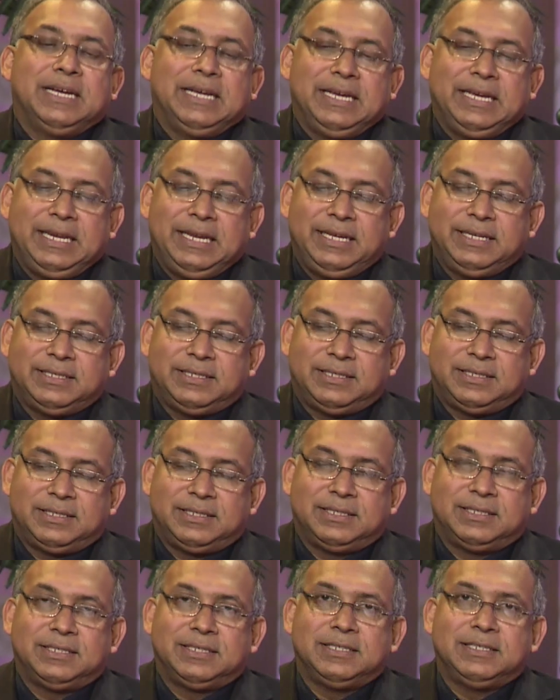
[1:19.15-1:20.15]
It
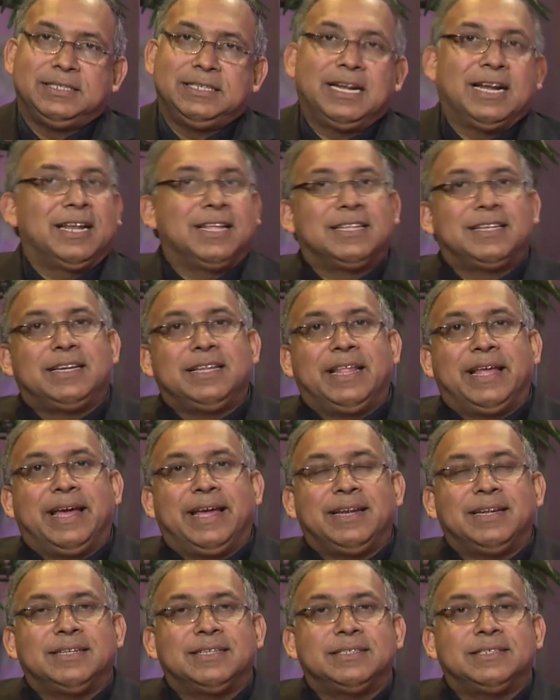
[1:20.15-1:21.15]
is none other
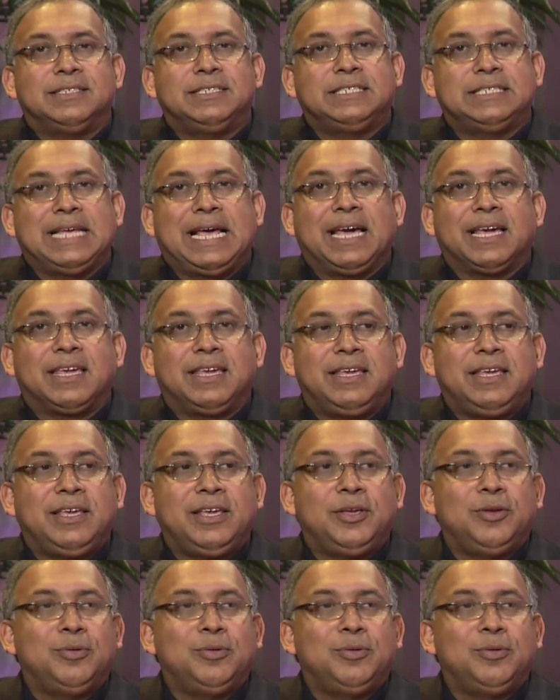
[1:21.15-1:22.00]
than Zaki